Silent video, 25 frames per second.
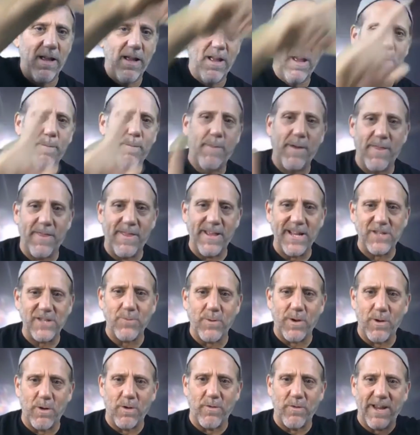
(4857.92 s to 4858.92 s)
But this
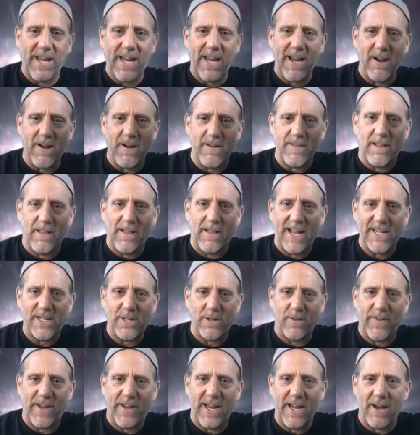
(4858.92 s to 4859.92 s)
one over here, the light's
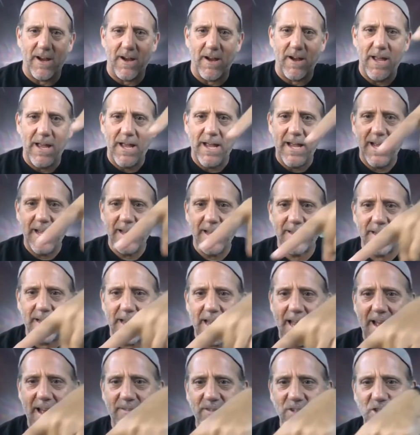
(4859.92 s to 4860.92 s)
over here, it's going
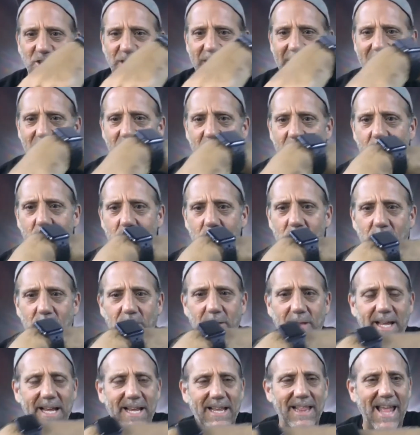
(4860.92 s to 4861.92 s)
to have a shadow
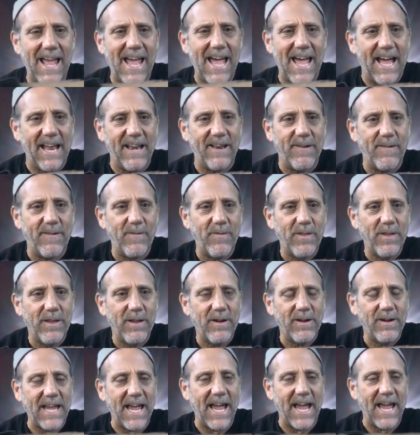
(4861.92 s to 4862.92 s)
like that.
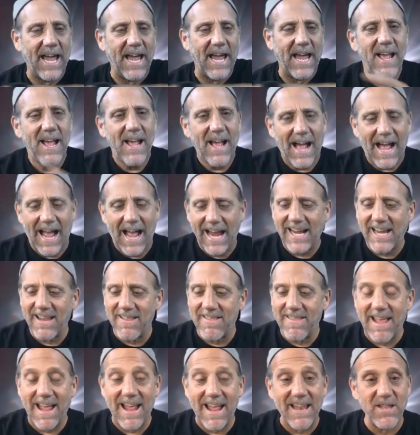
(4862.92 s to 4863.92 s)
Okay. I
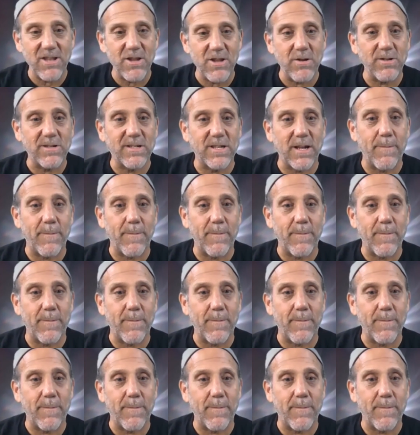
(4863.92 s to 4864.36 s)
can then do some